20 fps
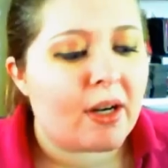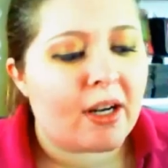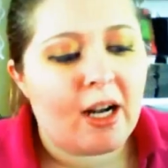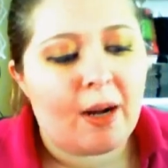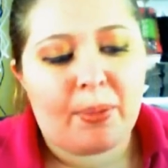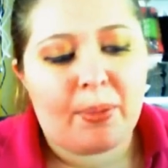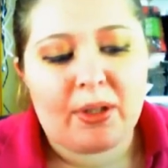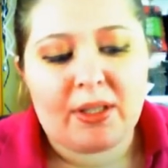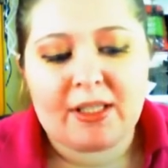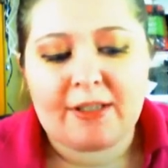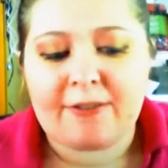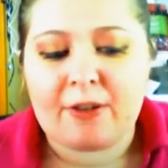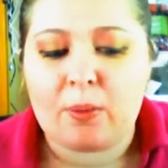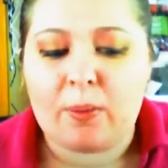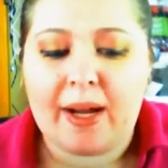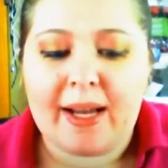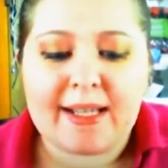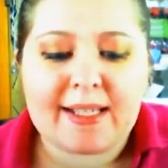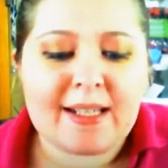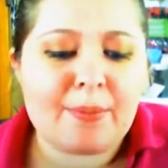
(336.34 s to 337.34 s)
a couple of different
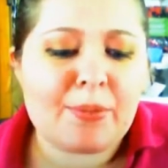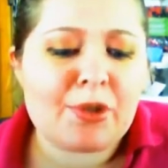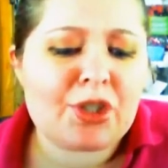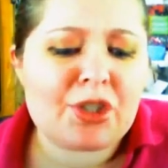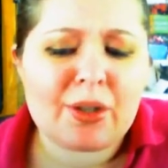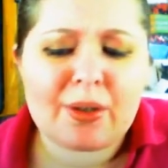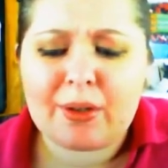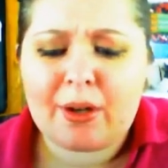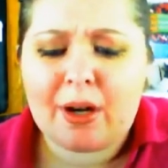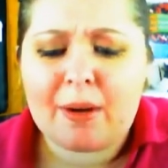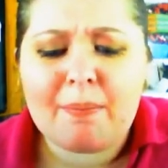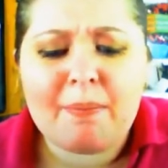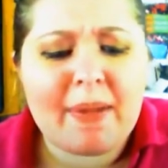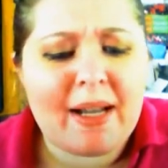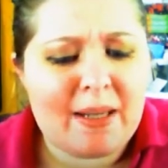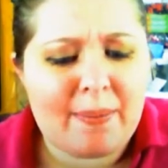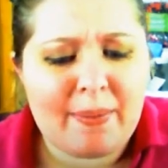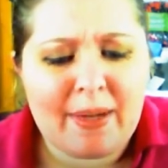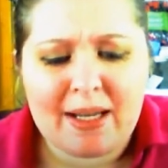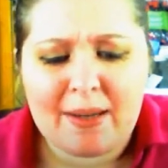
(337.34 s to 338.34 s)
ways, and I'm sure there are
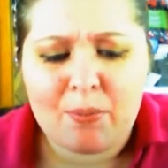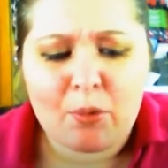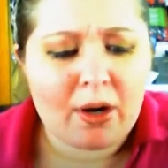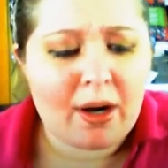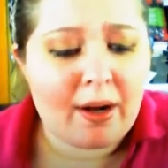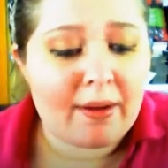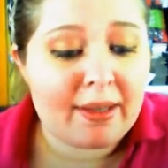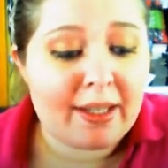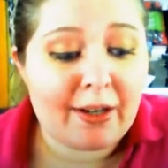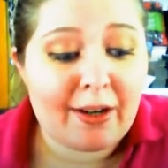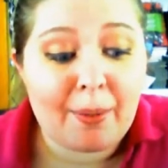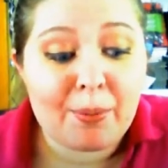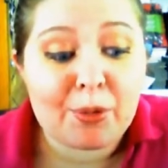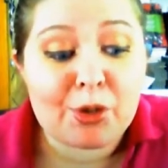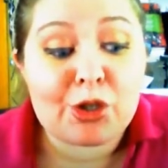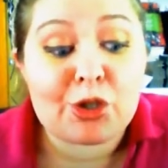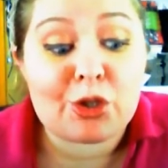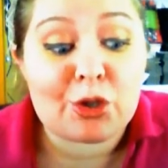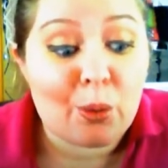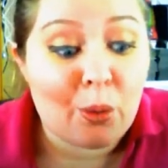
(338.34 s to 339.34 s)
many, many more out there. I'm
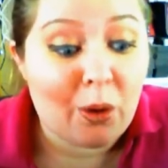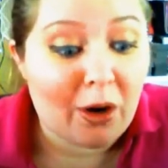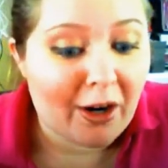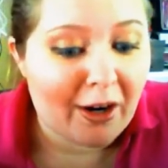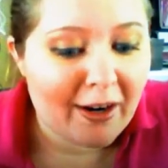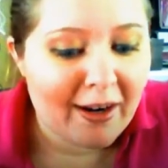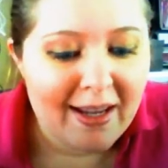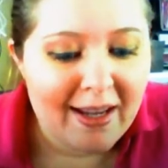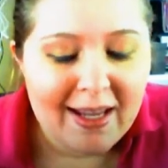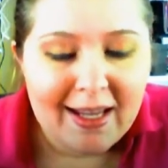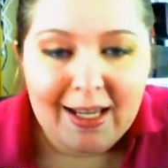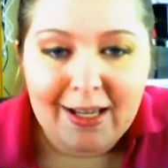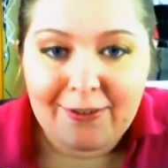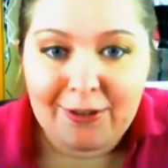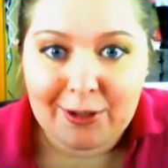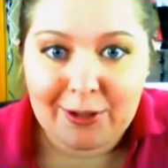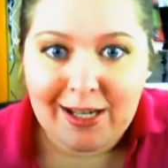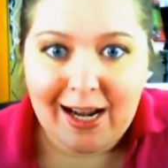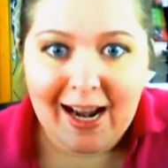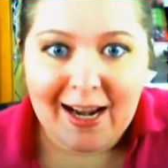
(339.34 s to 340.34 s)
sure if
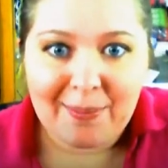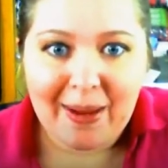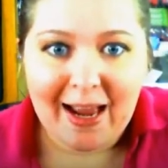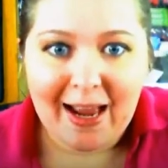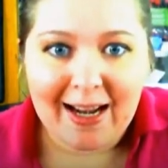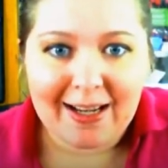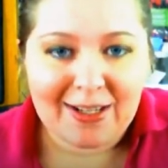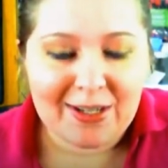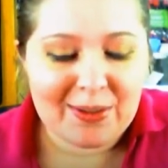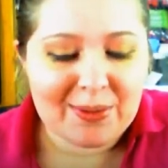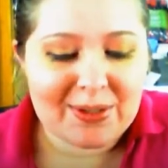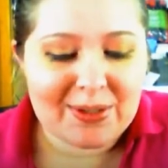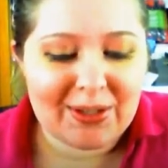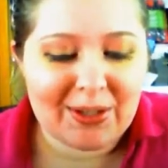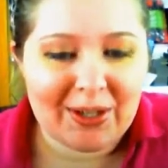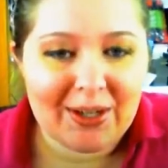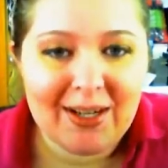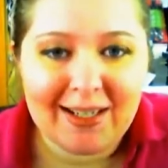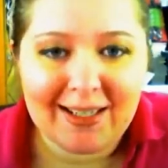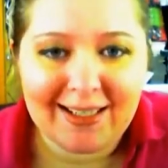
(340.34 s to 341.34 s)
you're an iPad
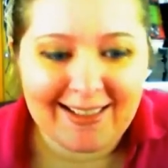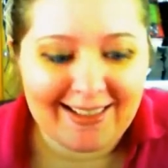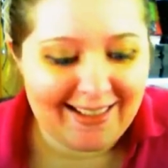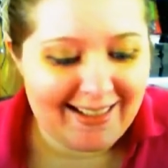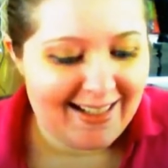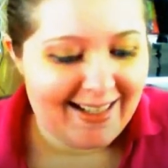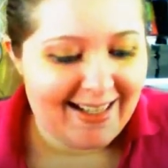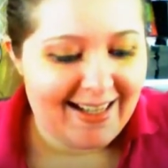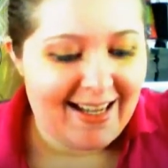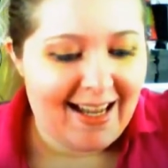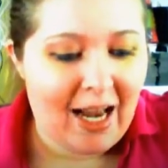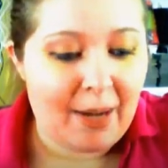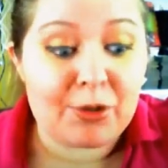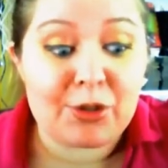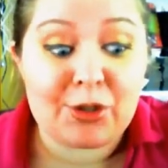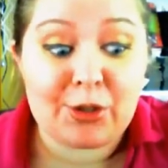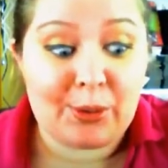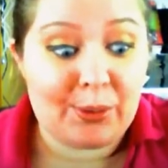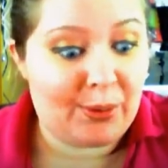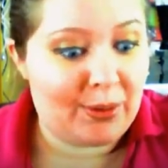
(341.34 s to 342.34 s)
user, I'm
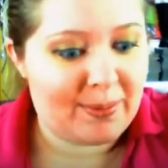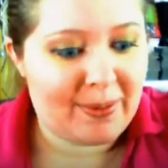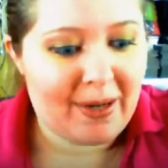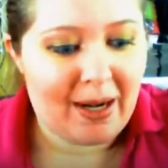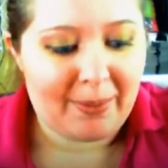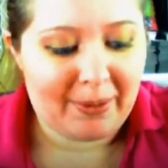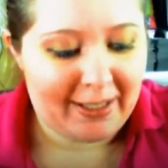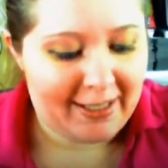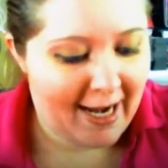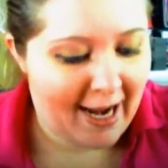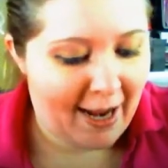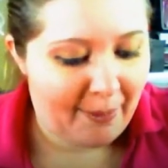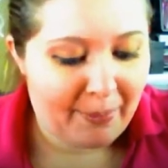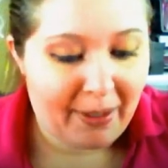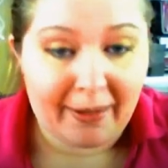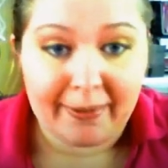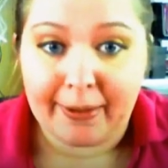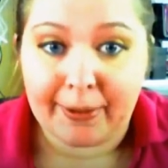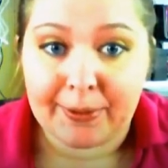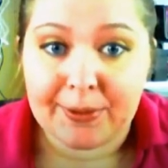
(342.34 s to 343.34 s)
sure there's probably an app
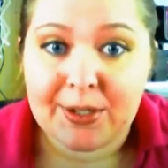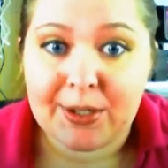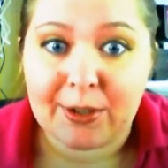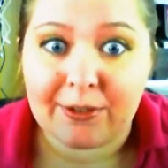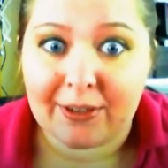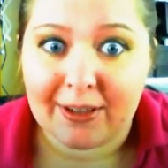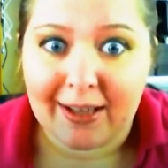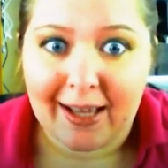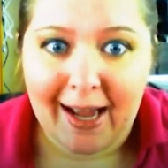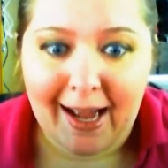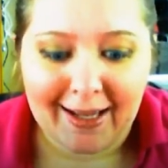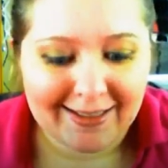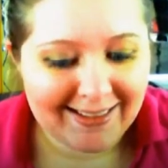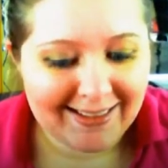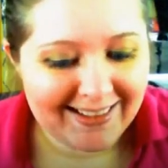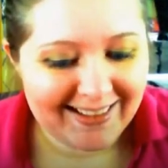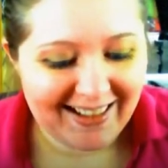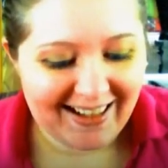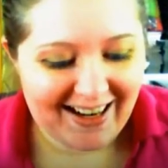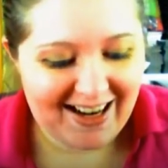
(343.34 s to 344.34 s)
on there too for that.
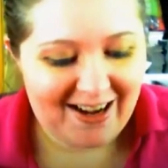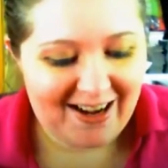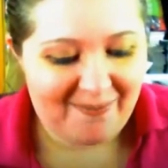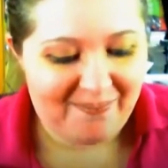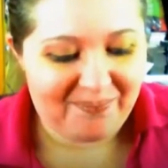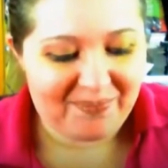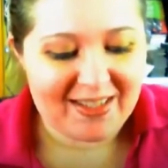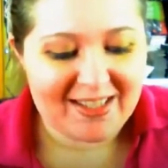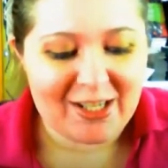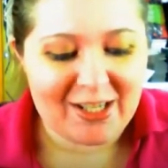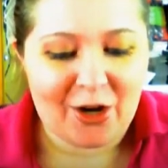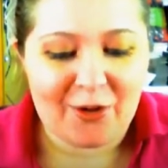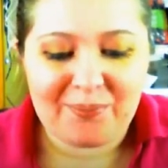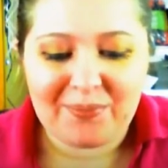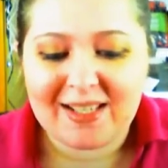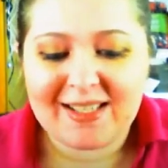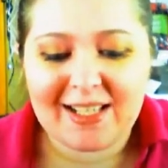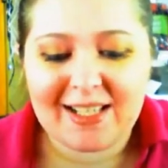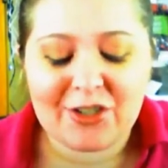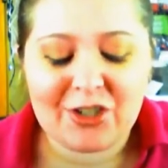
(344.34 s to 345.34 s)
So
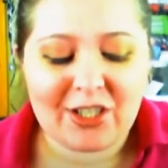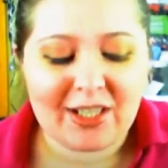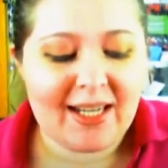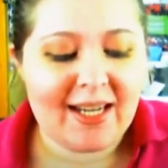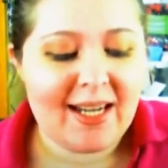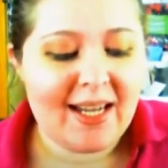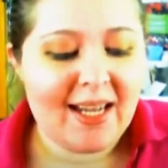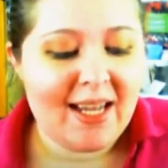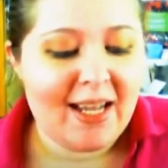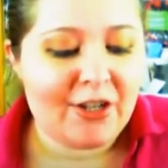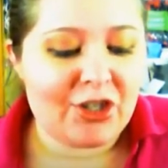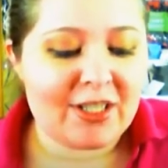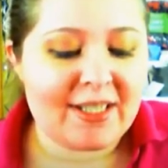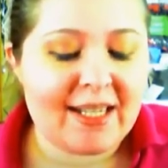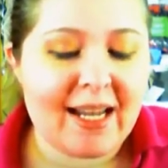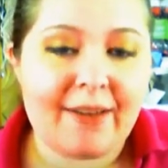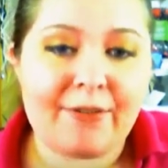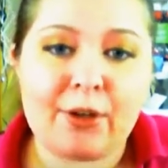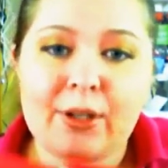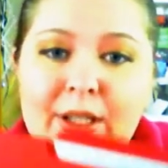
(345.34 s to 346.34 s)
essentially, just
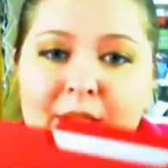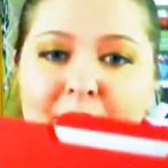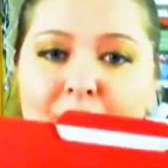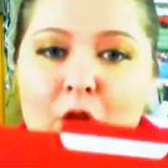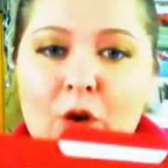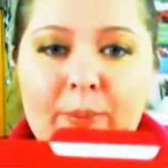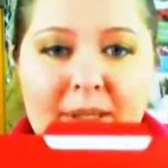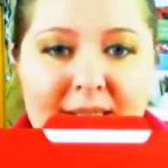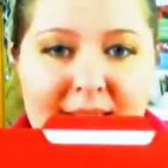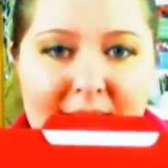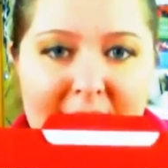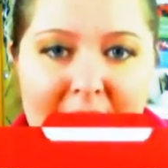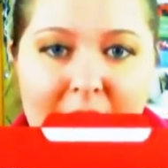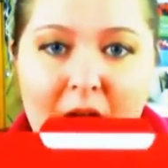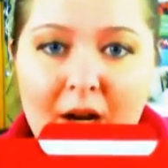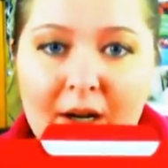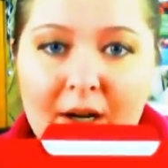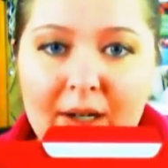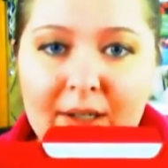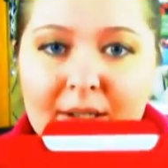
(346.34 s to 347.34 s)
have your little open date
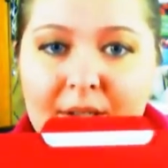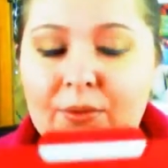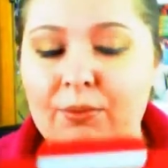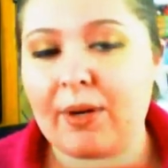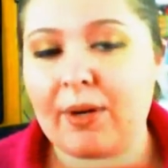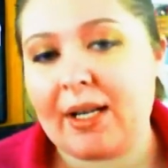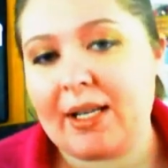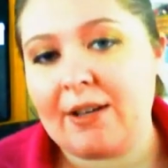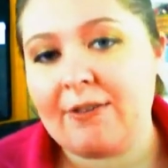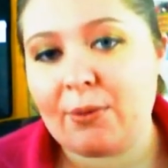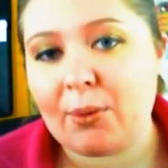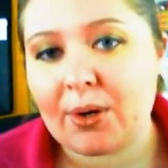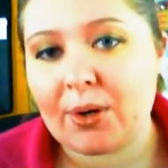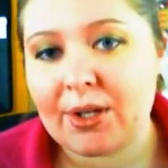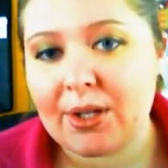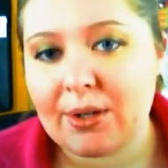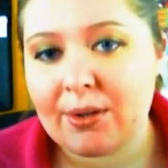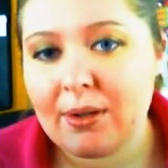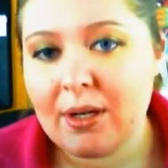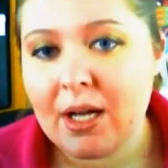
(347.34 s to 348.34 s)
card ready for
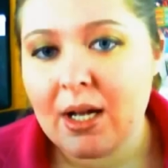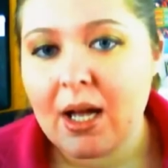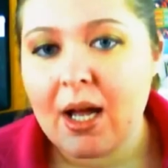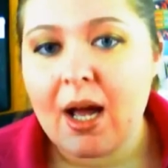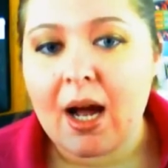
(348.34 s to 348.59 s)
you.